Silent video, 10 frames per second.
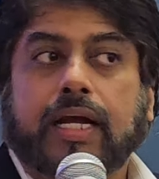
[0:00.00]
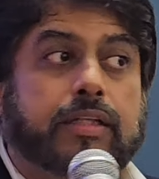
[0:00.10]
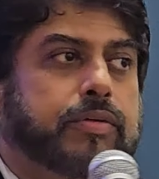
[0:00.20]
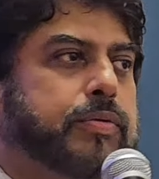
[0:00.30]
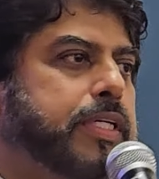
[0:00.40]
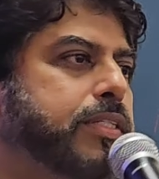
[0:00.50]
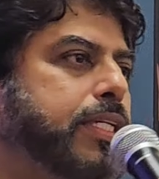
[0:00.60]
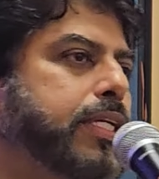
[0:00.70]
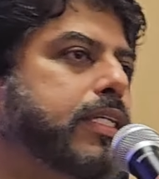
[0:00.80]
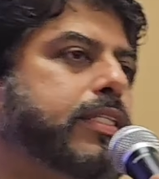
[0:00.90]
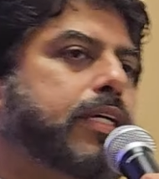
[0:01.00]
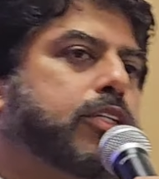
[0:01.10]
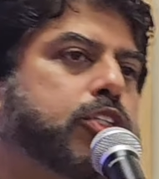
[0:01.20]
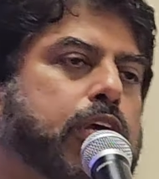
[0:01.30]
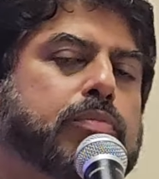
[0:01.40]
And the reason is
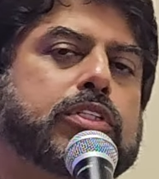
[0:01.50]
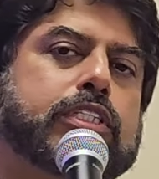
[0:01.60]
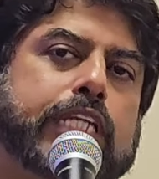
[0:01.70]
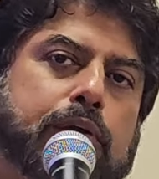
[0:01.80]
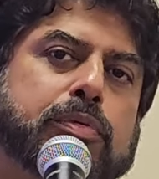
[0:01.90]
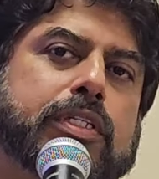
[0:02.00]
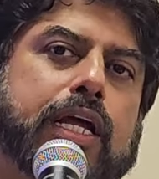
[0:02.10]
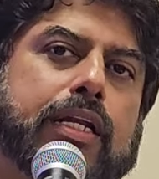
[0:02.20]
there are some steps